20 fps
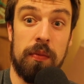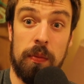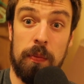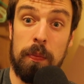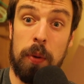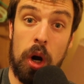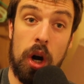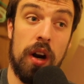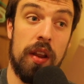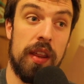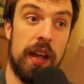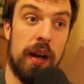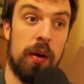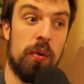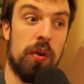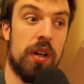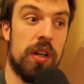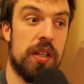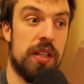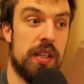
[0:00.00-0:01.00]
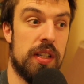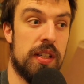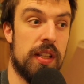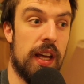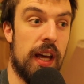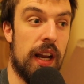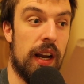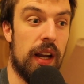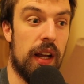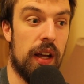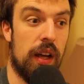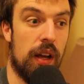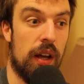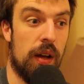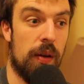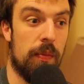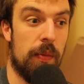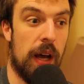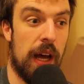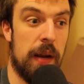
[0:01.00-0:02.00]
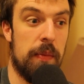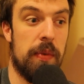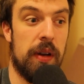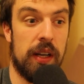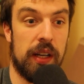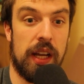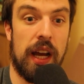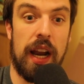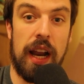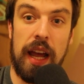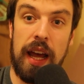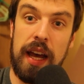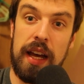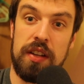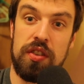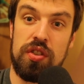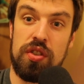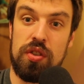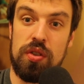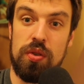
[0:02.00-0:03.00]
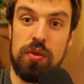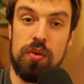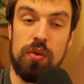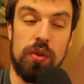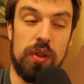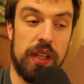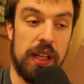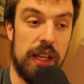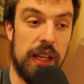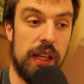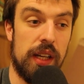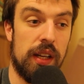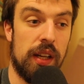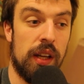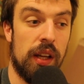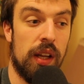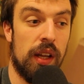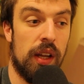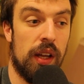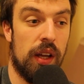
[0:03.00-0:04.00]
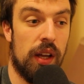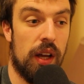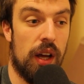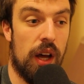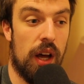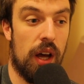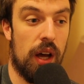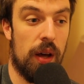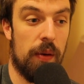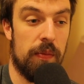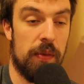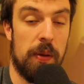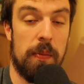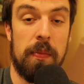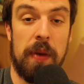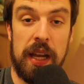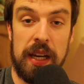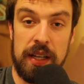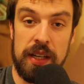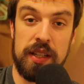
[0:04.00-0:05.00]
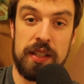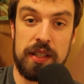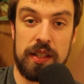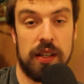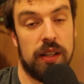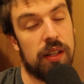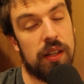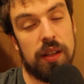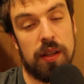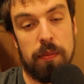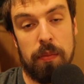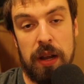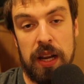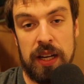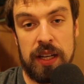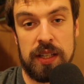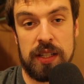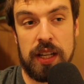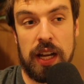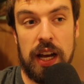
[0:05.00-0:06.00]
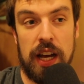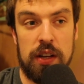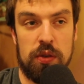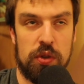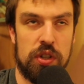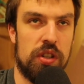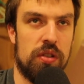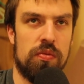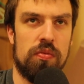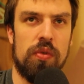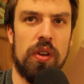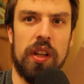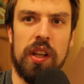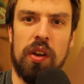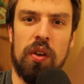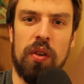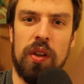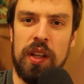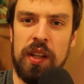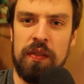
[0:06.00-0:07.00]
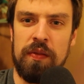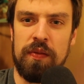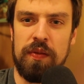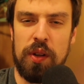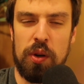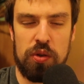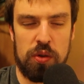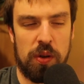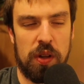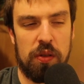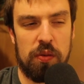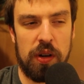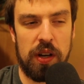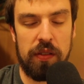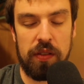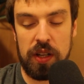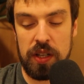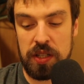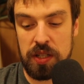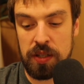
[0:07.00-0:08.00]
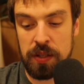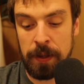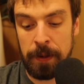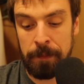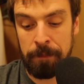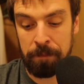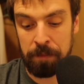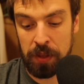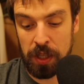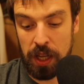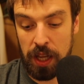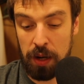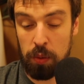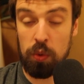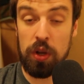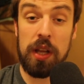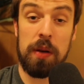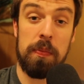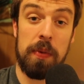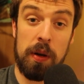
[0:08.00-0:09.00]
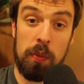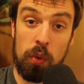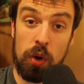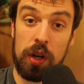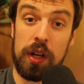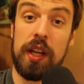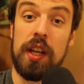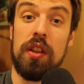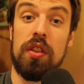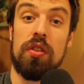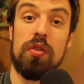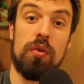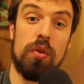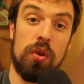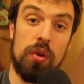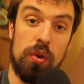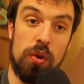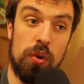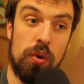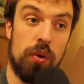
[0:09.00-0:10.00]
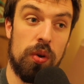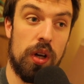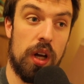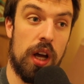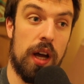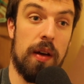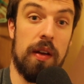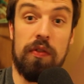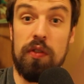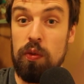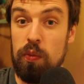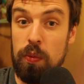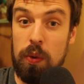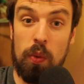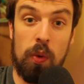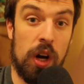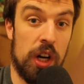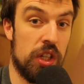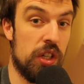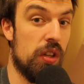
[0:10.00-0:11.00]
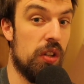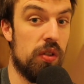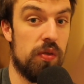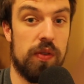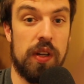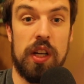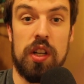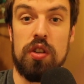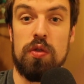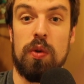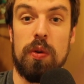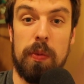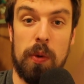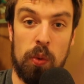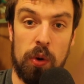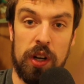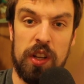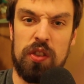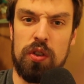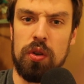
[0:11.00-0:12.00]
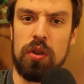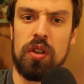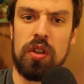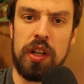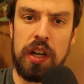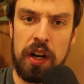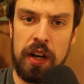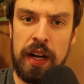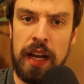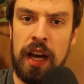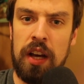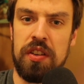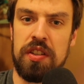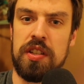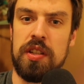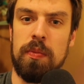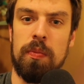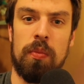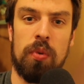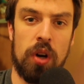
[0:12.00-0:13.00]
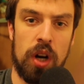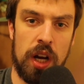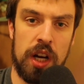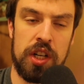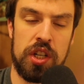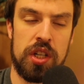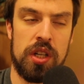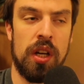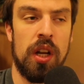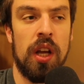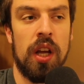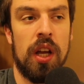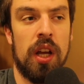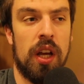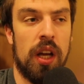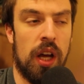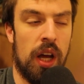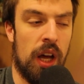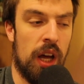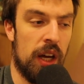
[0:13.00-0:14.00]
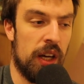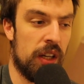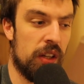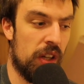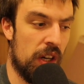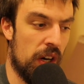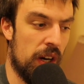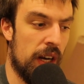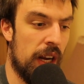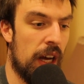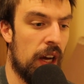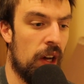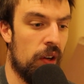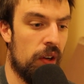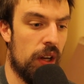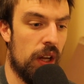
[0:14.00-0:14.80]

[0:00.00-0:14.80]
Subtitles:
part of that is that I'd been kind of asked to lead the maintenance guys, which is really there's only 3 of us. And we had been working through, if you've been watching those videos, we've been working through clearing out some brush, clearing out